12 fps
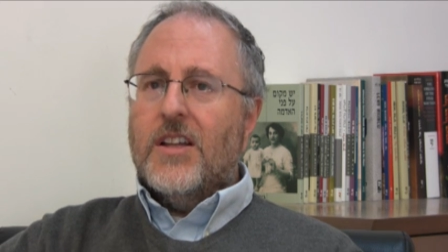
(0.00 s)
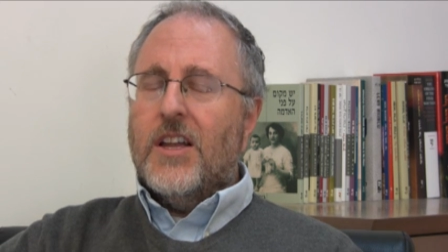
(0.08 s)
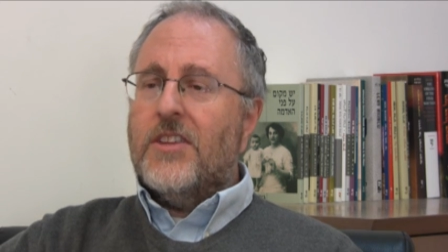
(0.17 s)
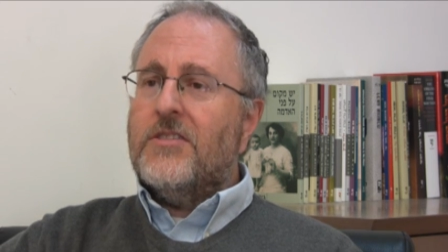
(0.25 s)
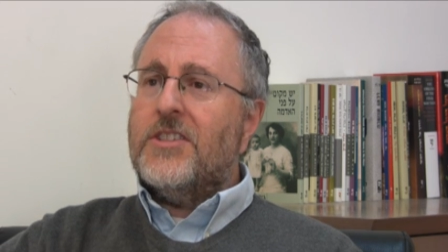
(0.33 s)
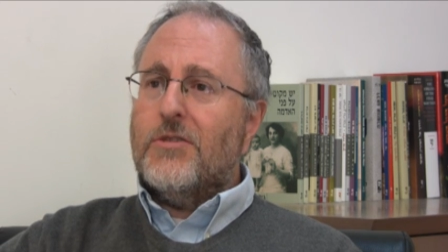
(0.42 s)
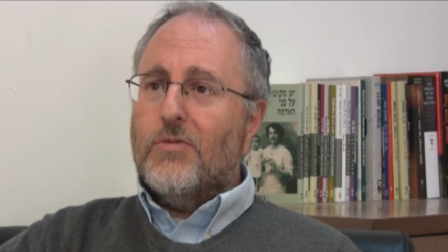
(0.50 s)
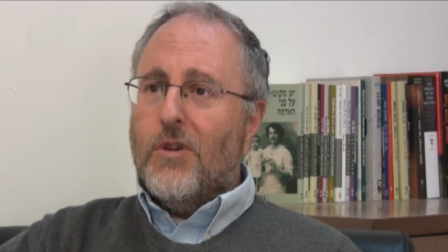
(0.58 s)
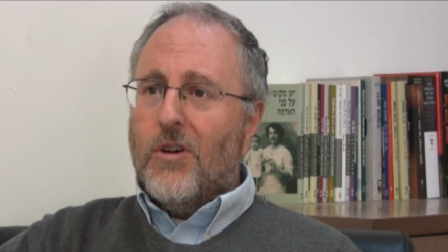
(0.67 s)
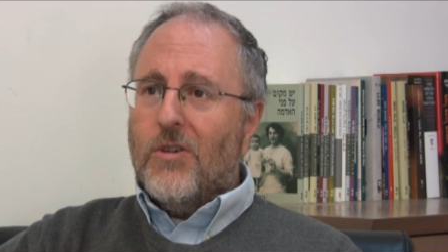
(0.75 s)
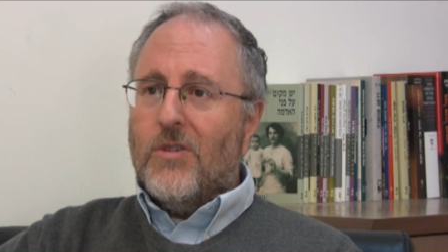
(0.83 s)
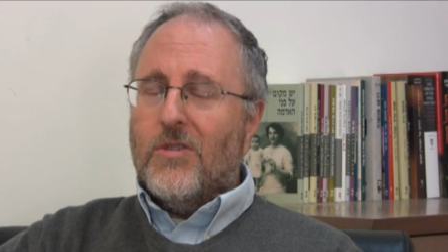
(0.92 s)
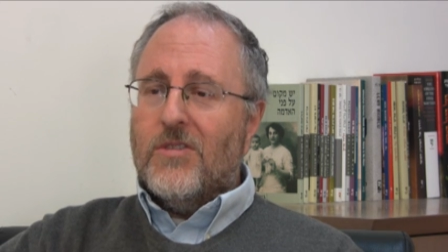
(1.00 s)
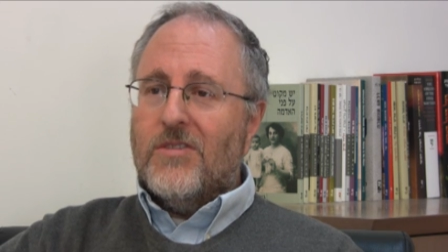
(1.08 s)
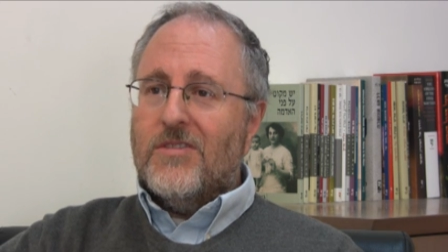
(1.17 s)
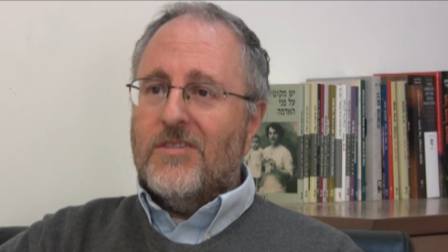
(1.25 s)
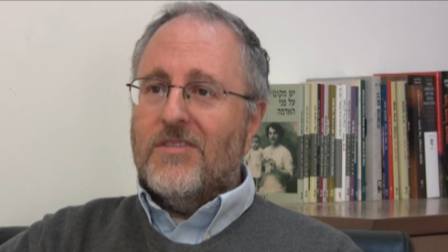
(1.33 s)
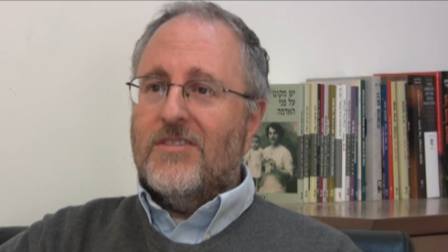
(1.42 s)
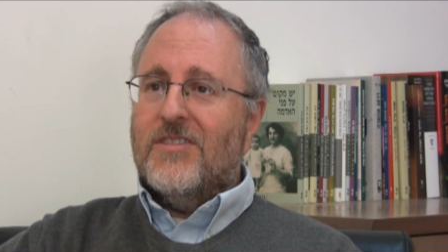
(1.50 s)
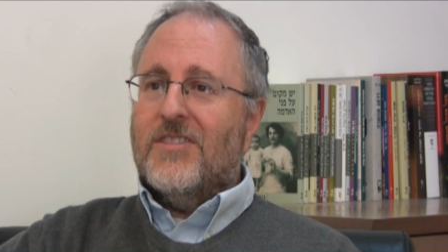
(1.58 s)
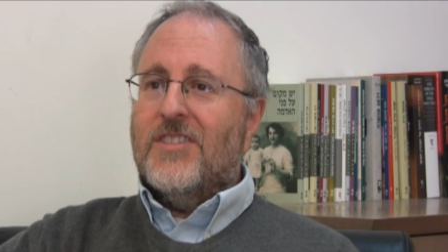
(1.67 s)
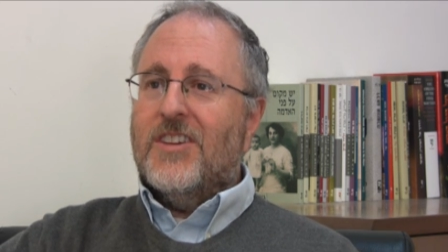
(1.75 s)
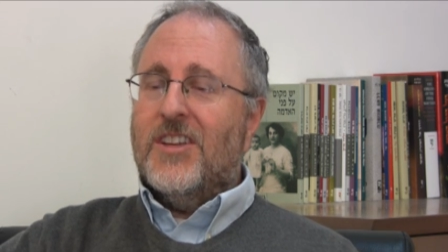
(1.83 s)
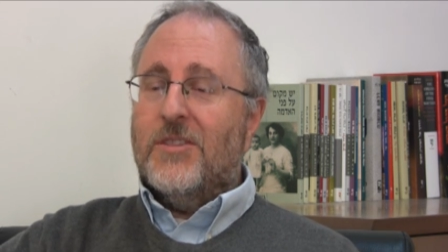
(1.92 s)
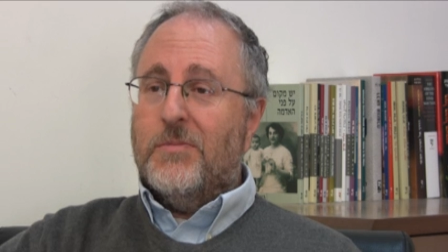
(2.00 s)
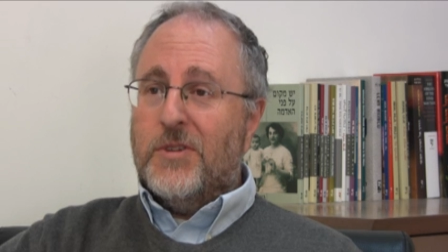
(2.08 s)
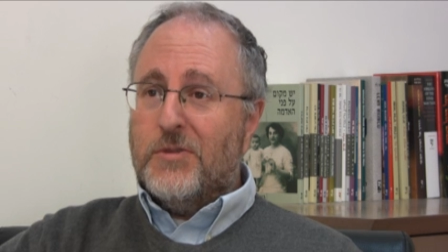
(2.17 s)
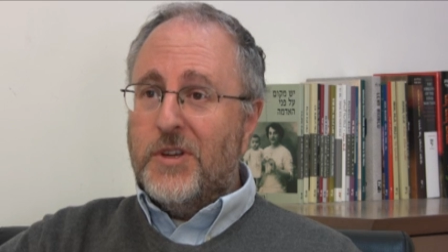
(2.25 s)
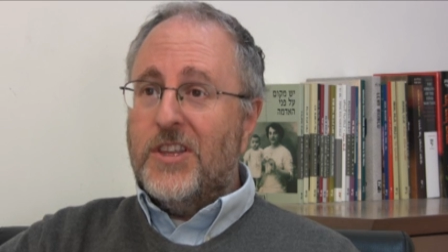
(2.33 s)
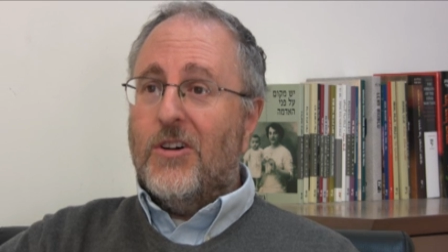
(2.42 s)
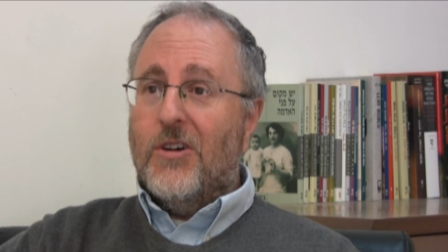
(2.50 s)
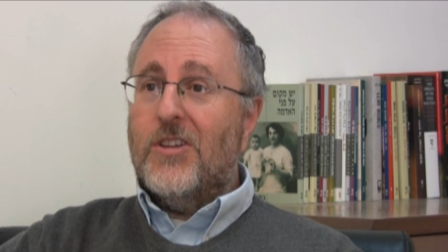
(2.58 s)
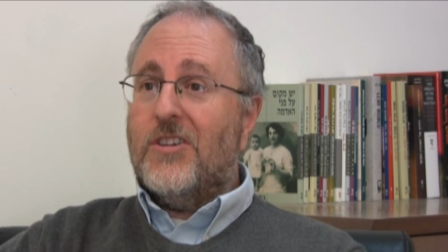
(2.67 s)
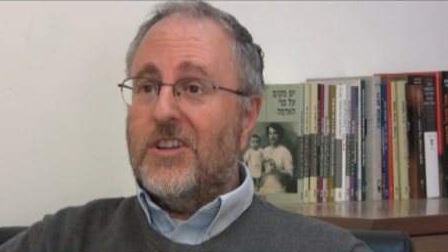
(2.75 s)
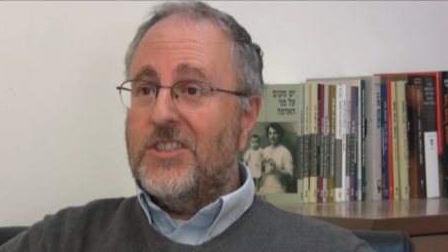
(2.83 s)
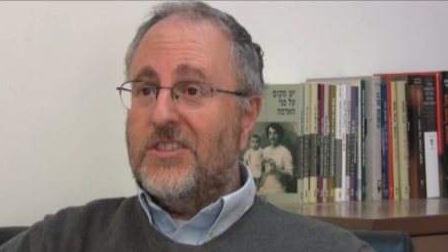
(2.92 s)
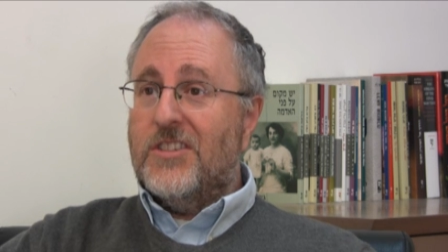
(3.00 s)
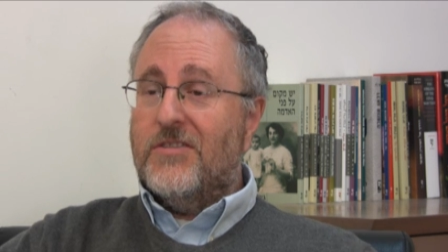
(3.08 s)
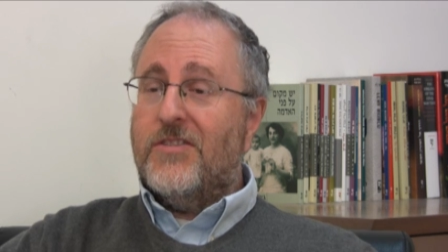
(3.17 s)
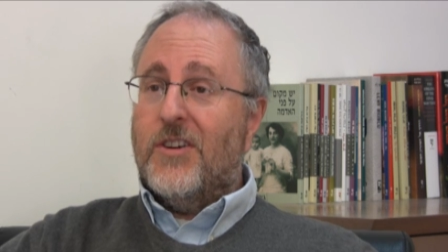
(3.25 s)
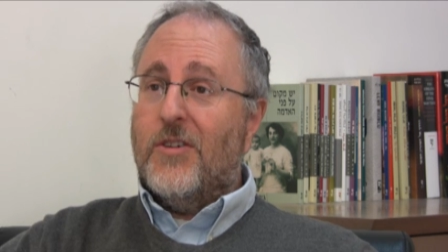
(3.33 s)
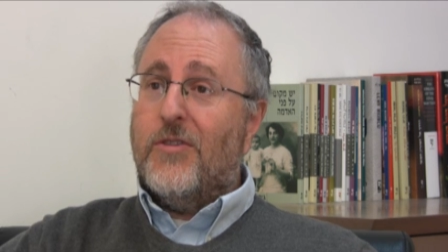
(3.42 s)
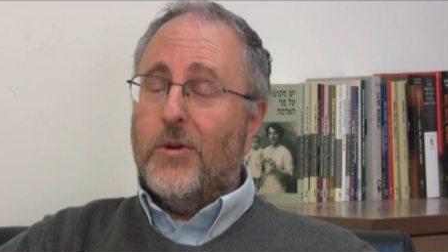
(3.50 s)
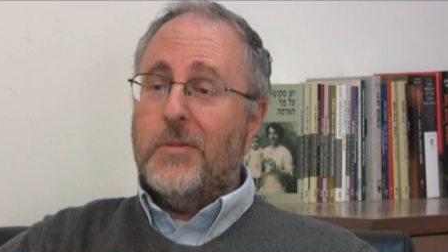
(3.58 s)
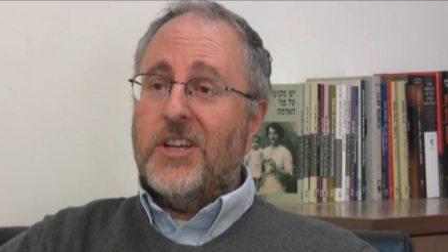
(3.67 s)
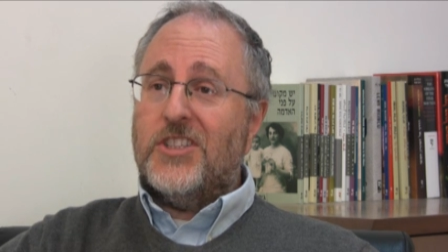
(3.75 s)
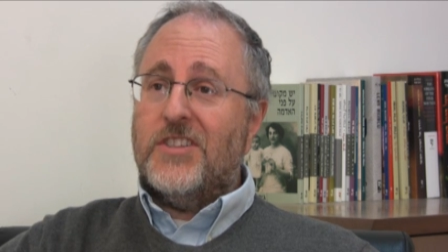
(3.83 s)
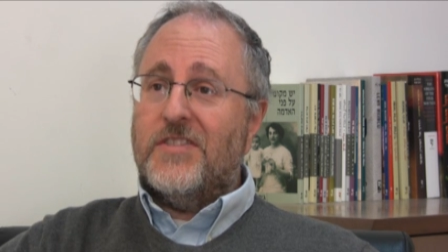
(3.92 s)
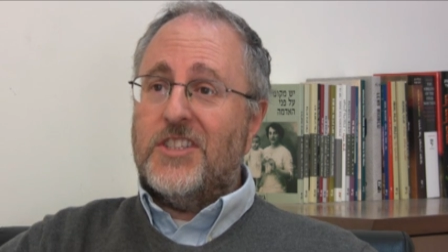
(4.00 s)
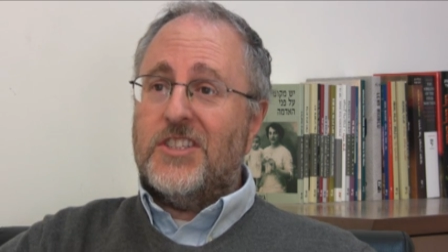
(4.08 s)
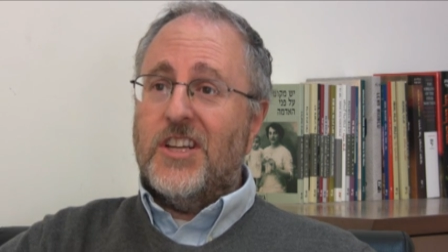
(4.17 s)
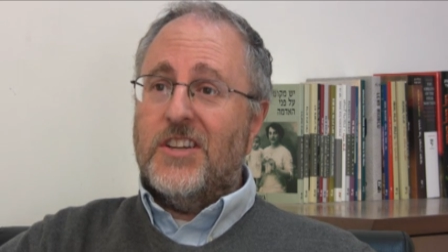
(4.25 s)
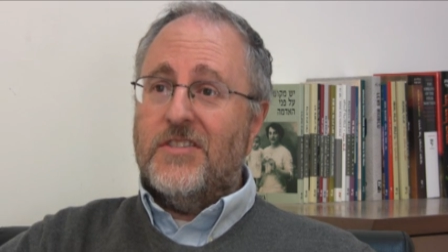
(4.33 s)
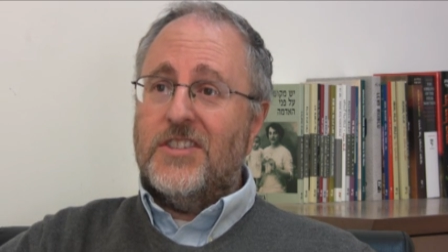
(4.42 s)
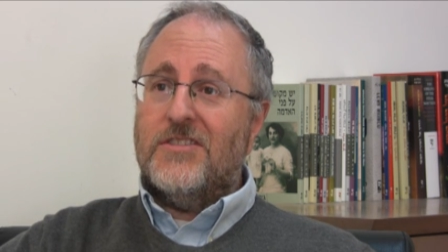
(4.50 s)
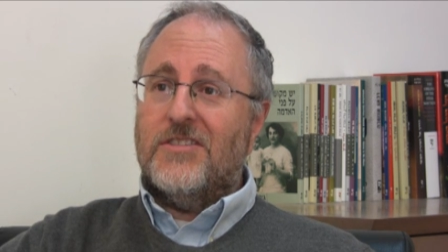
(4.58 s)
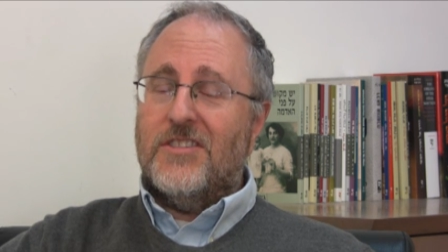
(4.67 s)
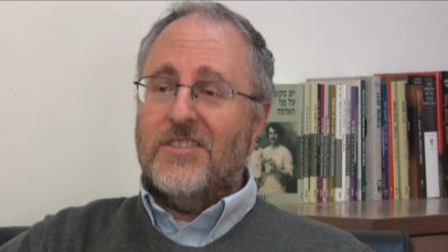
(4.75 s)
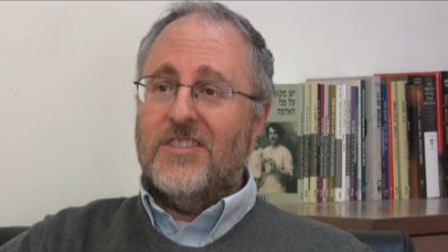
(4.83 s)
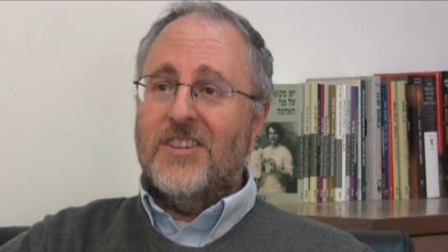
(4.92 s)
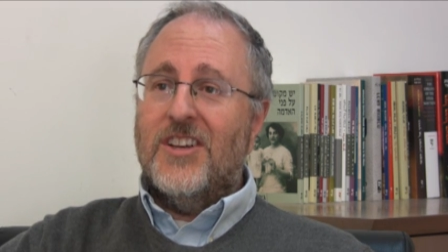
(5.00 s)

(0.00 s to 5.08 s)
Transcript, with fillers: Now, there is a role in, between the Holocaust and the formation of the state of Israel